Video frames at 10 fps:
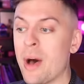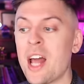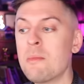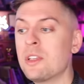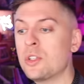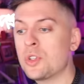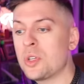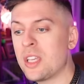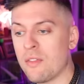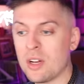bottom is
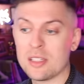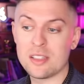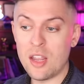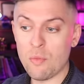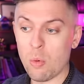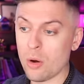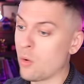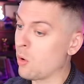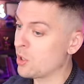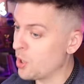usually given a safe
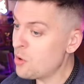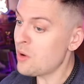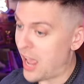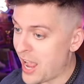word or code